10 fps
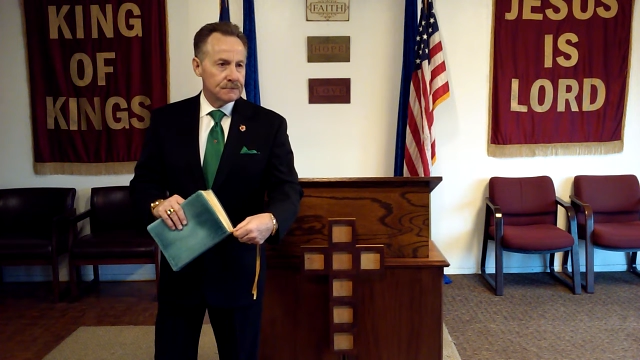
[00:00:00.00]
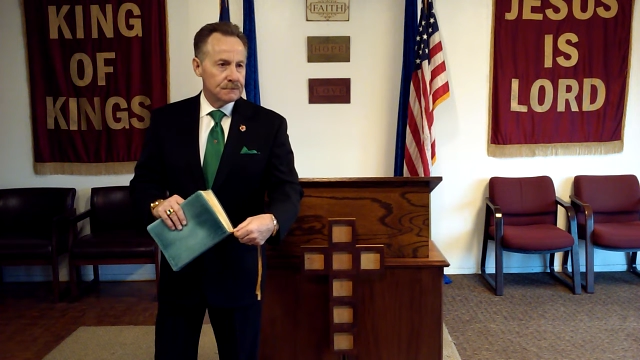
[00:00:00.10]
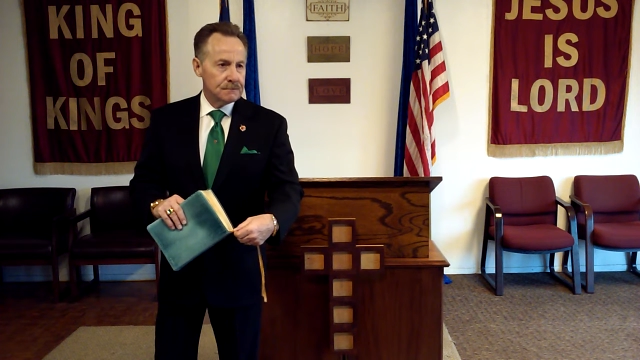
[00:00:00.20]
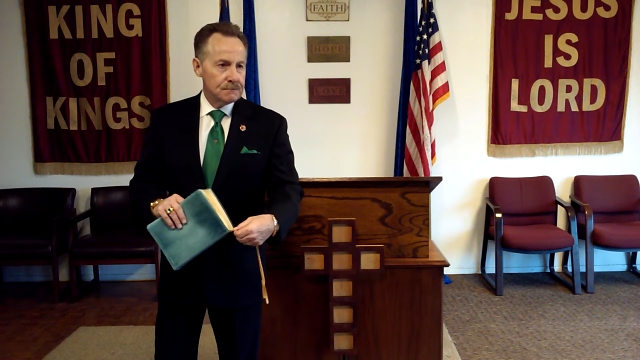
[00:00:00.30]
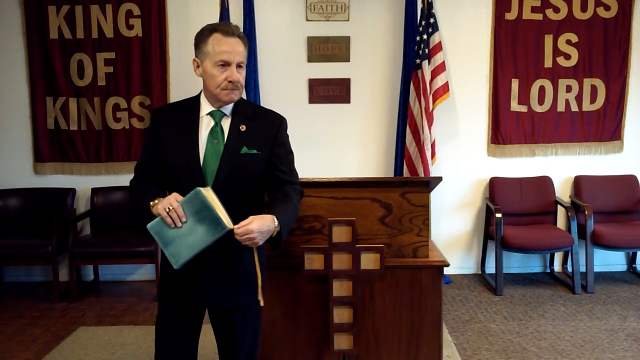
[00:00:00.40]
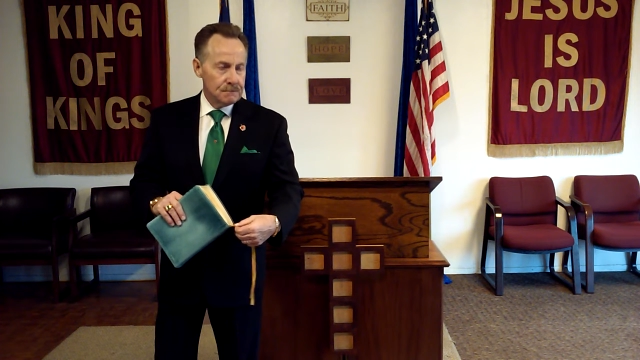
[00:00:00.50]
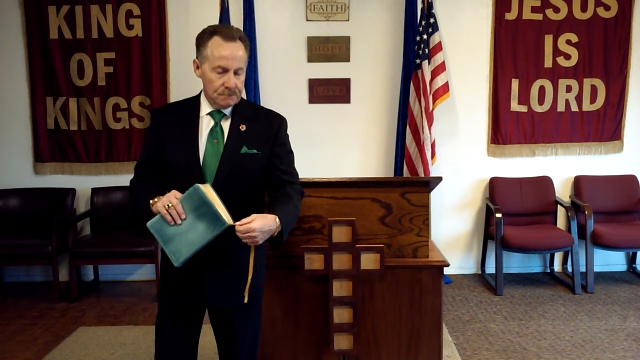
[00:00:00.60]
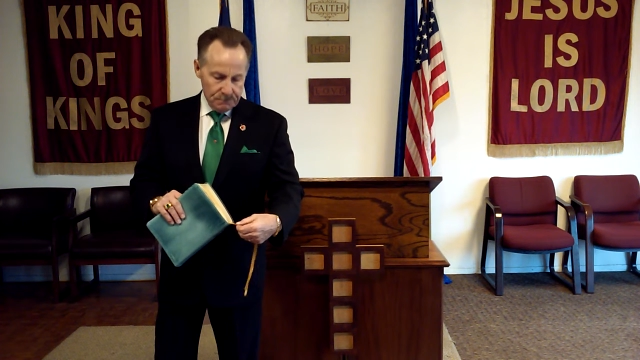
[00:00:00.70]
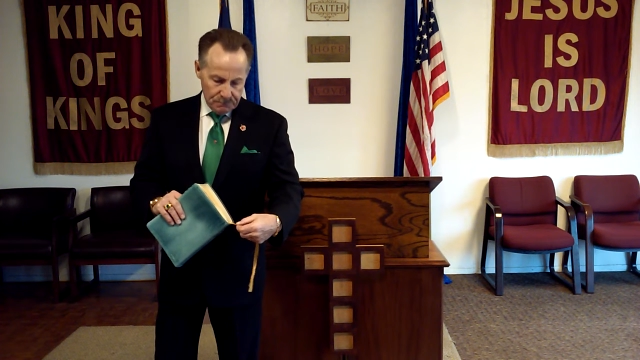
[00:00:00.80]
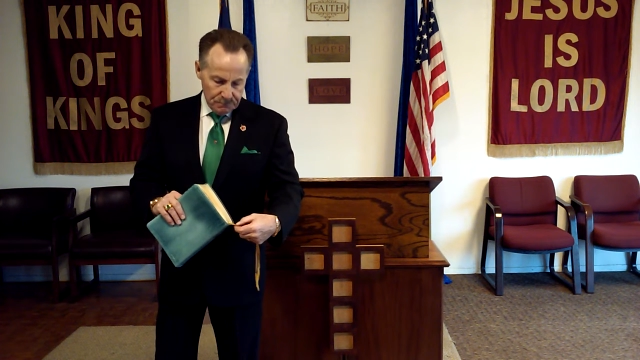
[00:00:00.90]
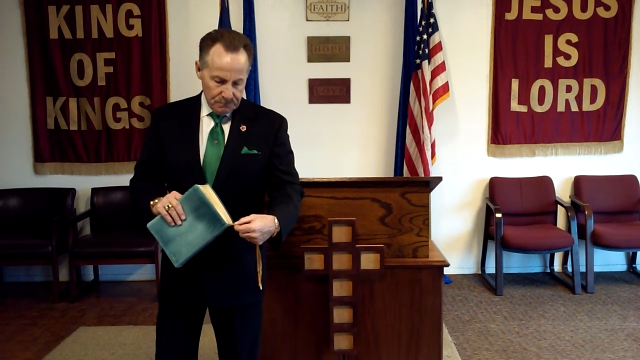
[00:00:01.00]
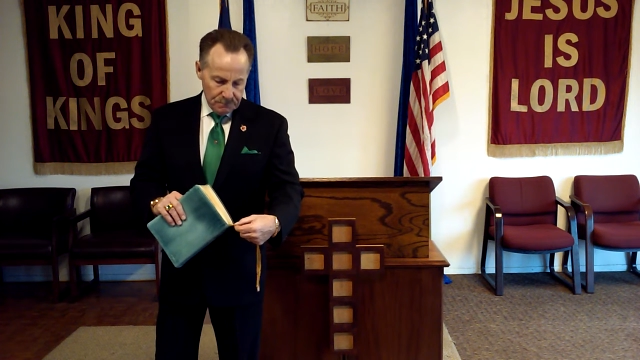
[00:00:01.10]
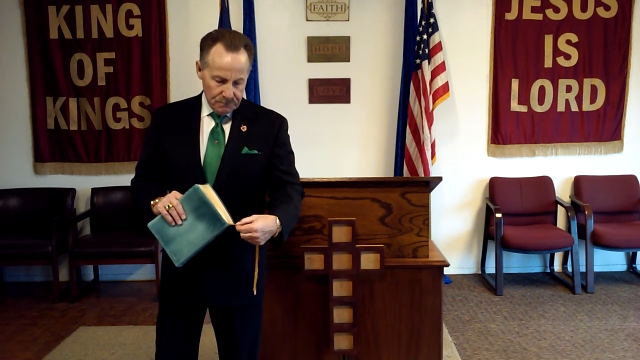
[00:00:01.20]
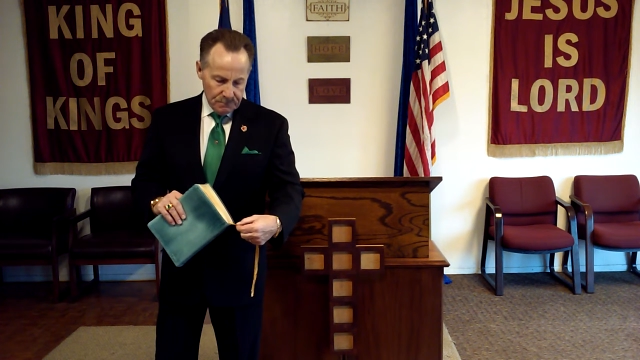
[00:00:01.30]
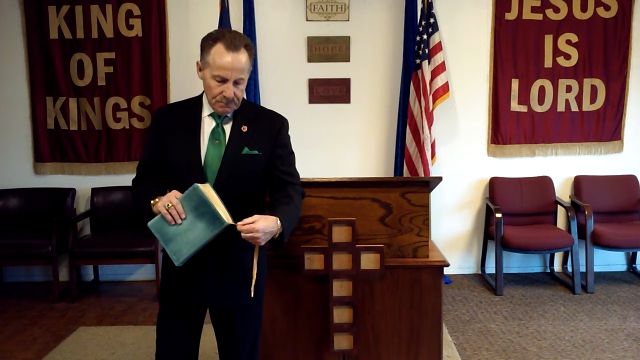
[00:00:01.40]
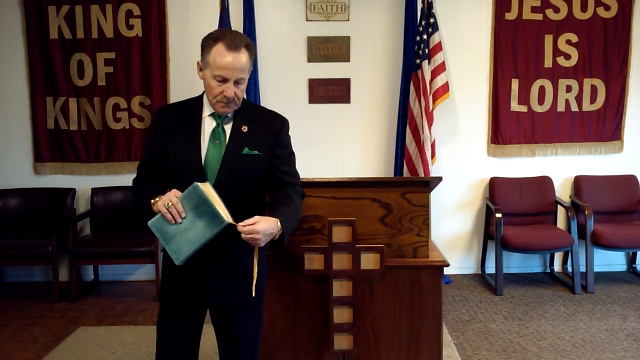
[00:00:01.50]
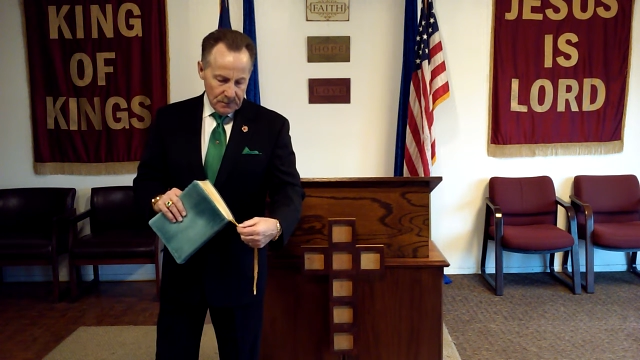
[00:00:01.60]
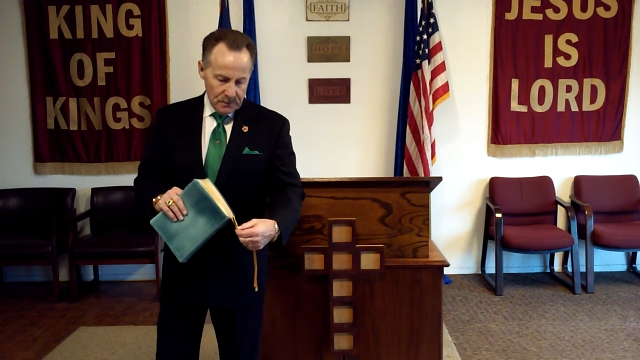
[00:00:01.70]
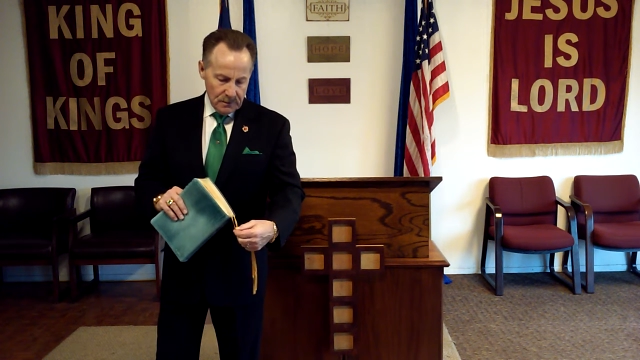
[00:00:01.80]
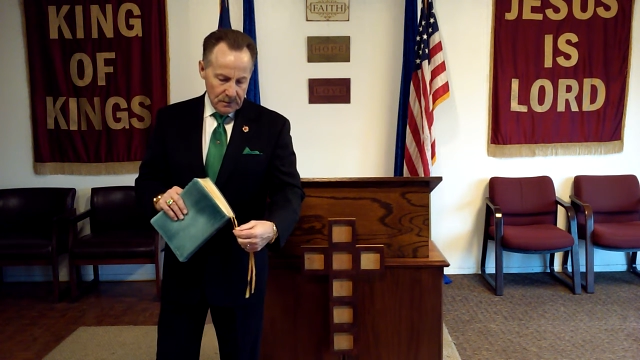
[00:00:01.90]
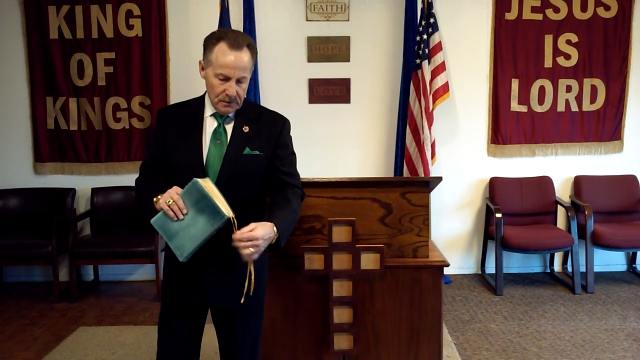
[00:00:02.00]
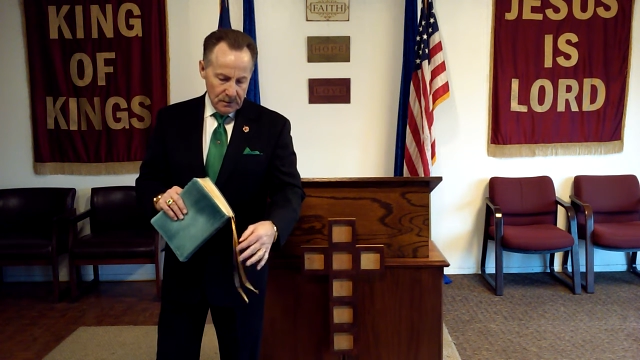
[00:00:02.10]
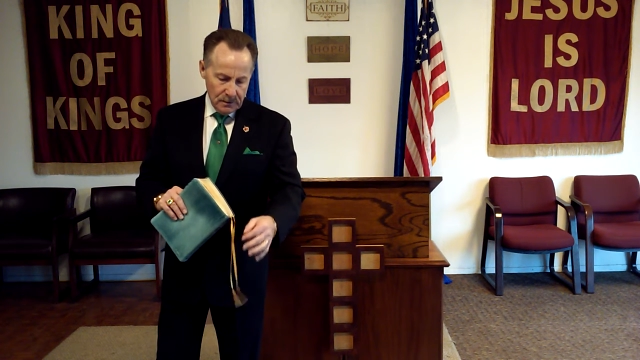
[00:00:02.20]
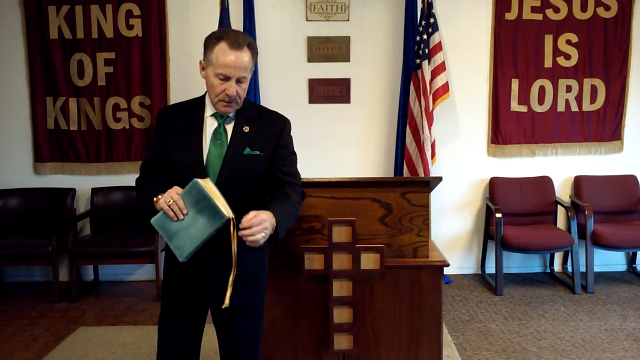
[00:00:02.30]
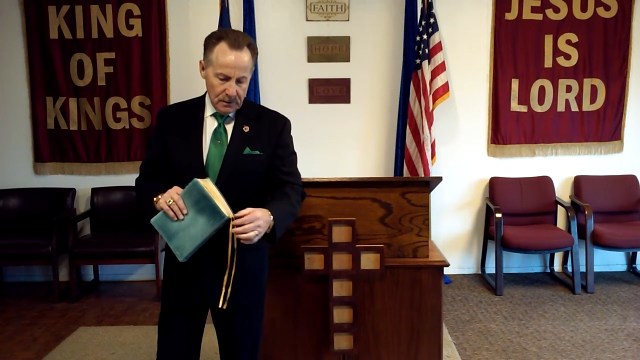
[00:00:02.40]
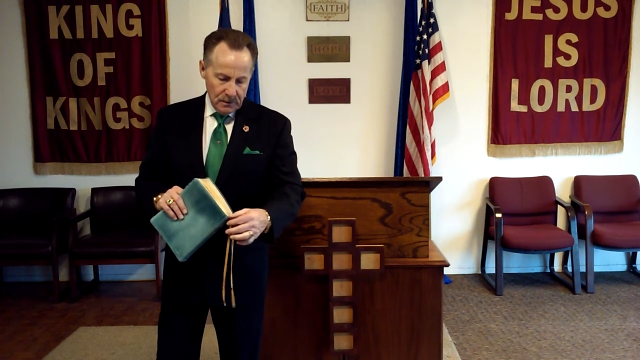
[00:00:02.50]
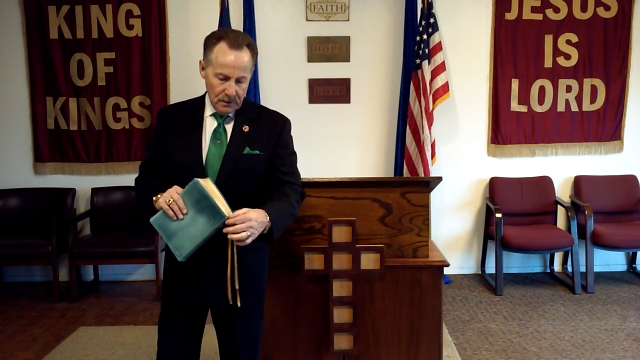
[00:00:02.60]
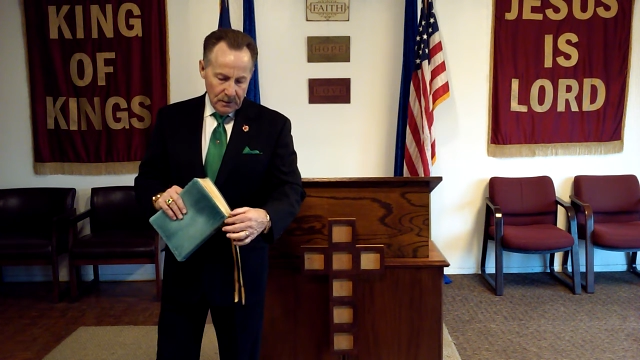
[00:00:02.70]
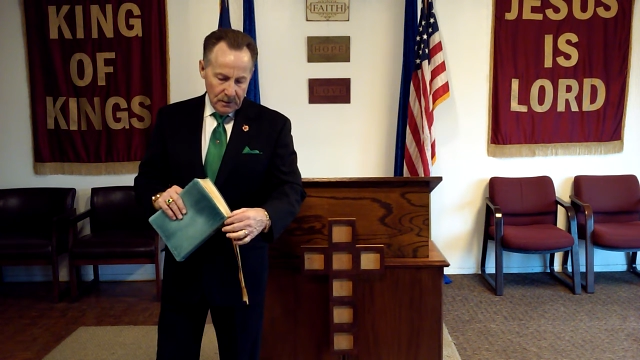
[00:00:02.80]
[no speech]